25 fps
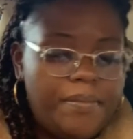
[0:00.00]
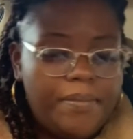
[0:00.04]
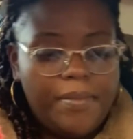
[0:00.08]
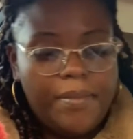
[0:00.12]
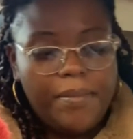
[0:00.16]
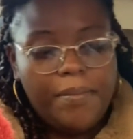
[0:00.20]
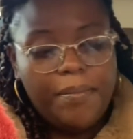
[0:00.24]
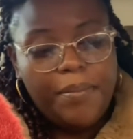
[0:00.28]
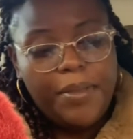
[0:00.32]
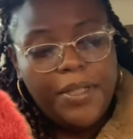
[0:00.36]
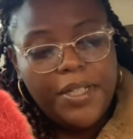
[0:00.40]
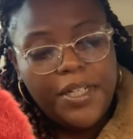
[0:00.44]

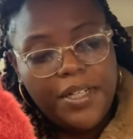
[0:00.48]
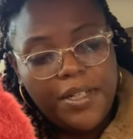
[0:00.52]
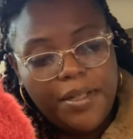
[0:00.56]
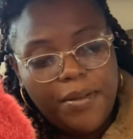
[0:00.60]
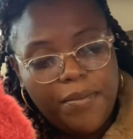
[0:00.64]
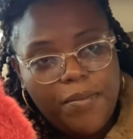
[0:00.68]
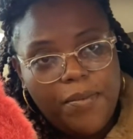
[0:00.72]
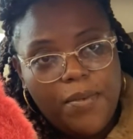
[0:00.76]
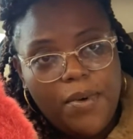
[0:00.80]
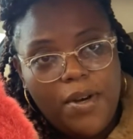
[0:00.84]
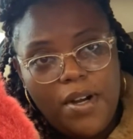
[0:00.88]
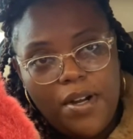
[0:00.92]
I'm
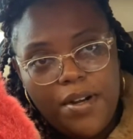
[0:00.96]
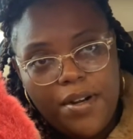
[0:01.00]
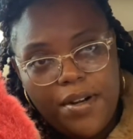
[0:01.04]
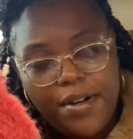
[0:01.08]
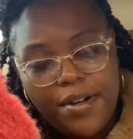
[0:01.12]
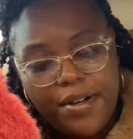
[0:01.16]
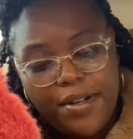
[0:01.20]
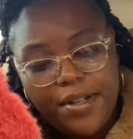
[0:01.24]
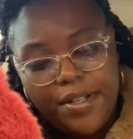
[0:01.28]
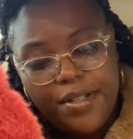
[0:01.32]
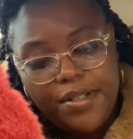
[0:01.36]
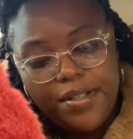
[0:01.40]
putting
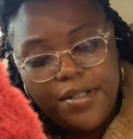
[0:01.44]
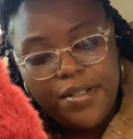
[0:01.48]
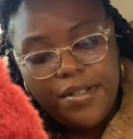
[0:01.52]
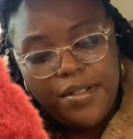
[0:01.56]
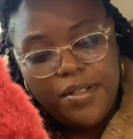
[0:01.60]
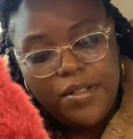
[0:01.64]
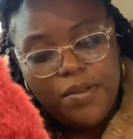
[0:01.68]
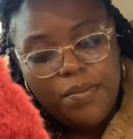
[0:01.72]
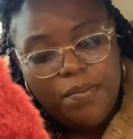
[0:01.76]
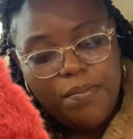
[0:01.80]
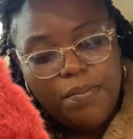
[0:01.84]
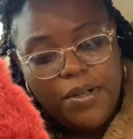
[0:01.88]
water into
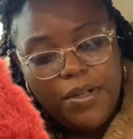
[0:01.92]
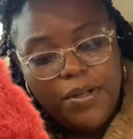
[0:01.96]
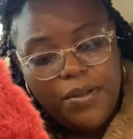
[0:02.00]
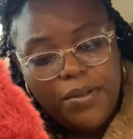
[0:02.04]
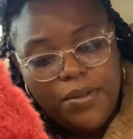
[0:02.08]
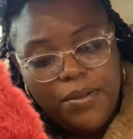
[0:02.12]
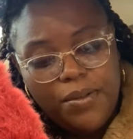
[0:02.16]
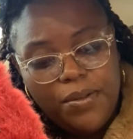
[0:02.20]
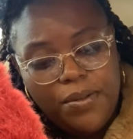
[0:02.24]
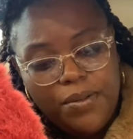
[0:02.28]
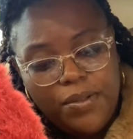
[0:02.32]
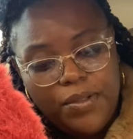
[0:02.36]
the
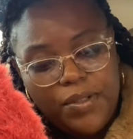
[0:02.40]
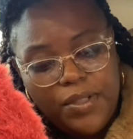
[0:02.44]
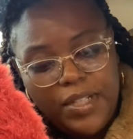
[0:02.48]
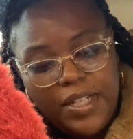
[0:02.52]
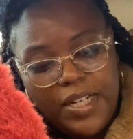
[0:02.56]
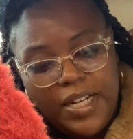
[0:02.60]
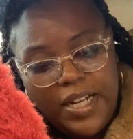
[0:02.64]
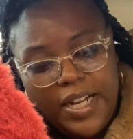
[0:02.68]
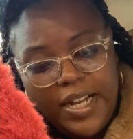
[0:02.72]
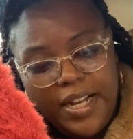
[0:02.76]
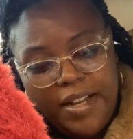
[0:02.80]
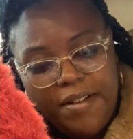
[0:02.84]
bowl that
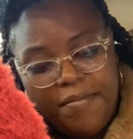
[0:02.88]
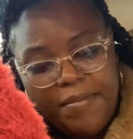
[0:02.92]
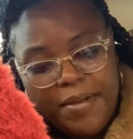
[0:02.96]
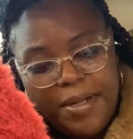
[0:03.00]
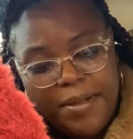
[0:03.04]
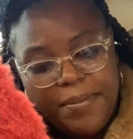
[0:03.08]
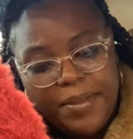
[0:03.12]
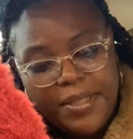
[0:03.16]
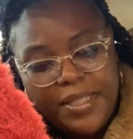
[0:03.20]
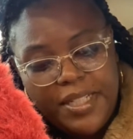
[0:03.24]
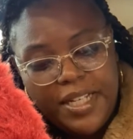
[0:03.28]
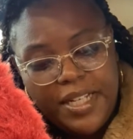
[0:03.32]
I have my
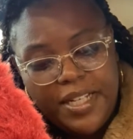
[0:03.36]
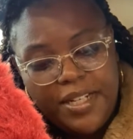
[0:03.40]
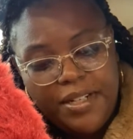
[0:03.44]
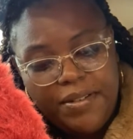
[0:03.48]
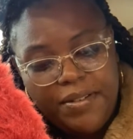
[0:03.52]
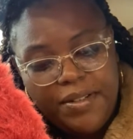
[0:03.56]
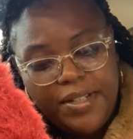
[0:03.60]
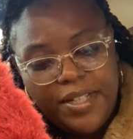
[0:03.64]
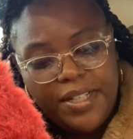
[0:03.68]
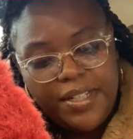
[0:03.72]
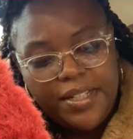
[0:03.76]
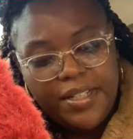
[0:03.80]
potato
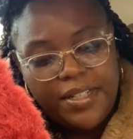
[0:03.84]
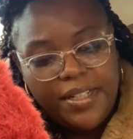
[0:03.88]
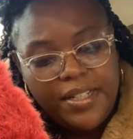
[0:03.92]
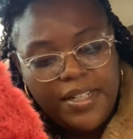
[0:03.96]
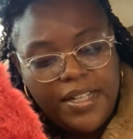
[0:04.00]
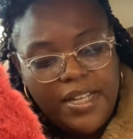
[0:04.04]
in.